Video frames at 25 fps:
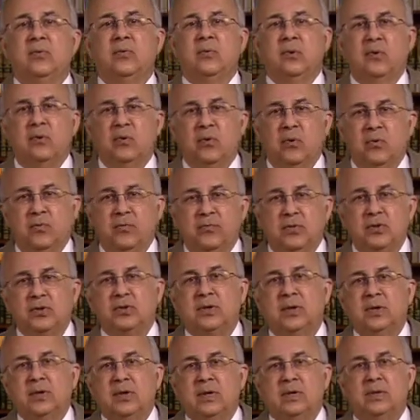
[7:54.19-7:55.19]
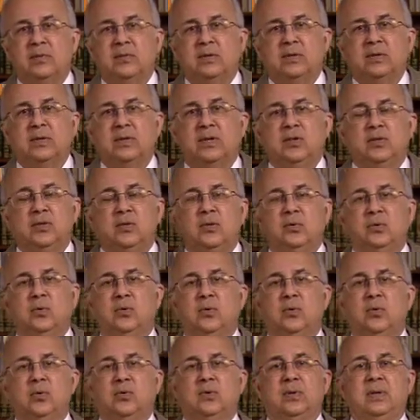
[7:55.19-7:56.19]
an official invitation to
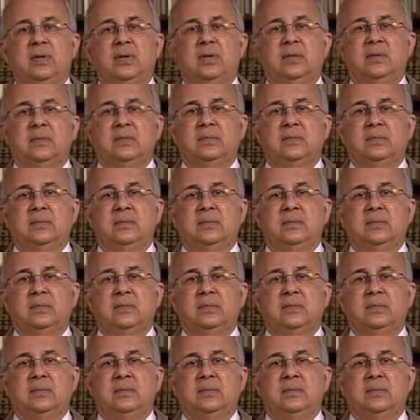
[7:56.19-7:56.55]
go there.